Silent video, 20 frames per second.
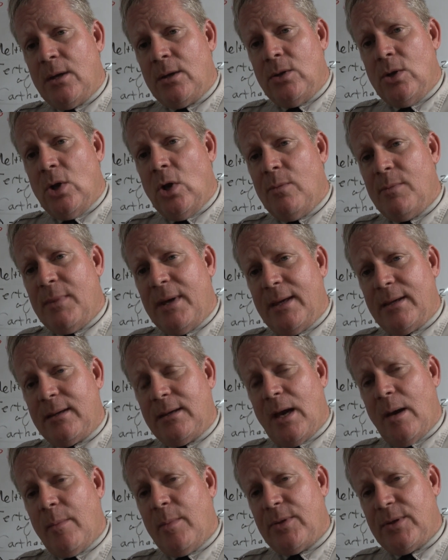No man
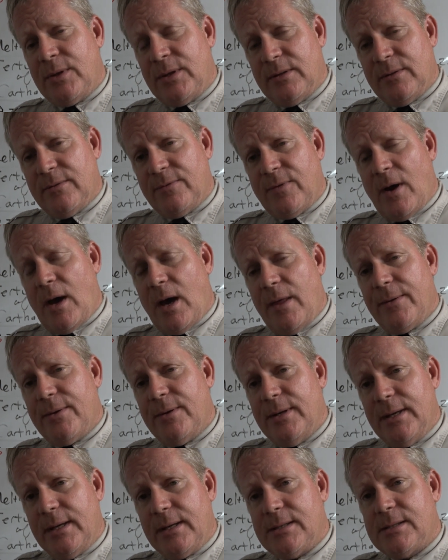cometh unto the
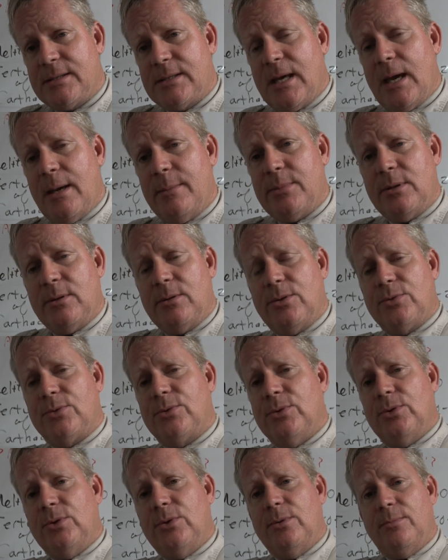Father except
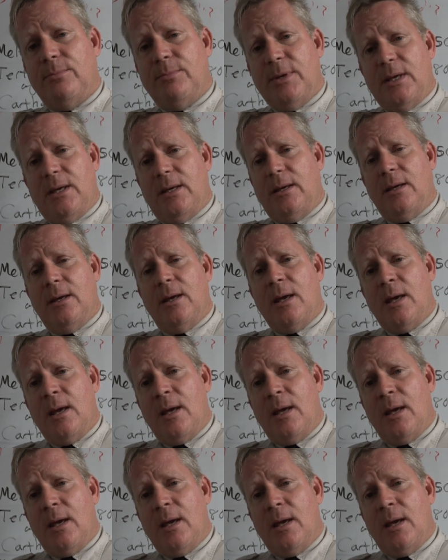through me.